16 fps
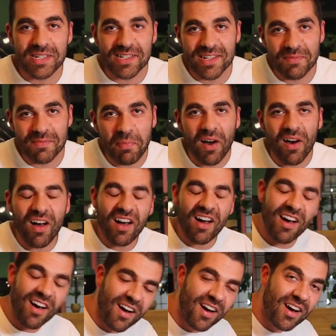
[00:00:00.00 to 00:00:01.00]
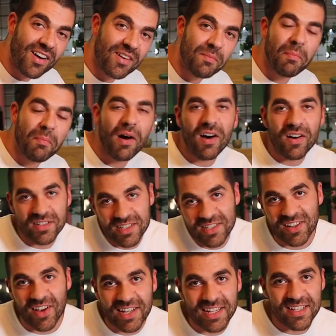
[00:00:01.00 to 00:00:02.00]
which is part art and part
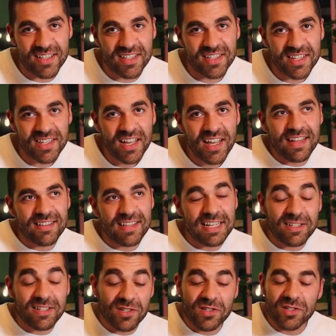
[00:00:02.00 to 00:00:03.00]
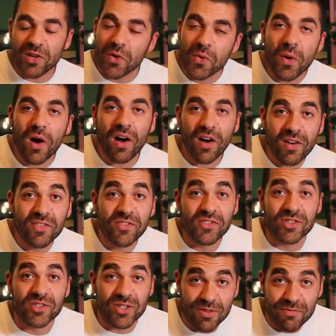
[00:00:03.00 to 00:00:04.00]
science. And it's so
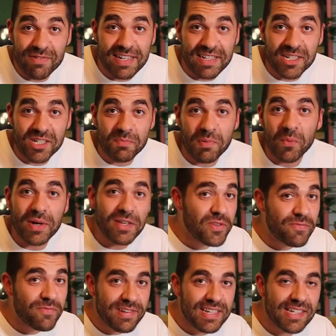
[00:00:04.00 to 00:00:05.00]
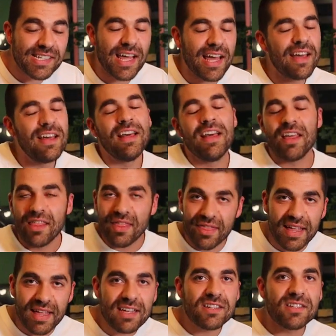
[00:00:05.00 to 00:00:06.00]
hard to reach. But when you've reached there,
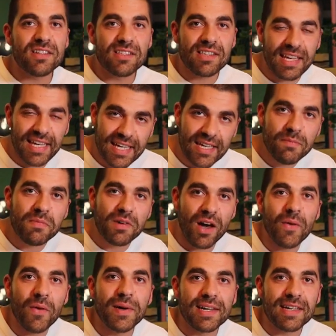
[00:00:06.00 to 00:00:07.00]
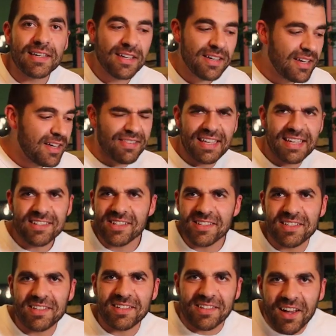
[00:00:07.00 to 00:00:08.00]
things just keep going and things
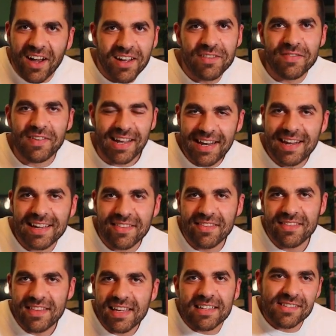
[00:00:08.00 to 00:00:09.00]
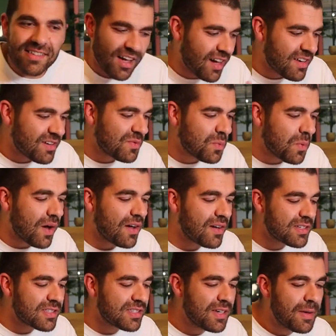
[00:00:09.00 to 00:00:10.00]
just kind of click and things kind of
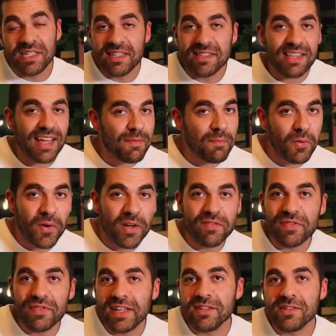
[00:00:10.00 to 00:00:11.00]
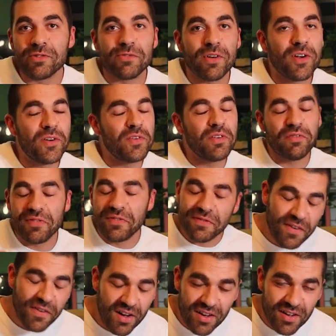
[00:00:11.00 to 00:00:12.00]
work. Since that point, Veed has grown
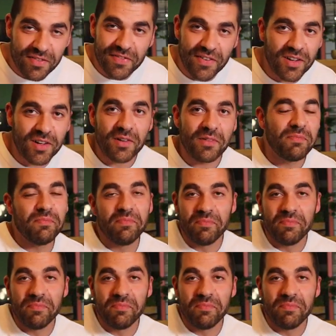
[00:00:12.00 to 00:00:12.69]
far, far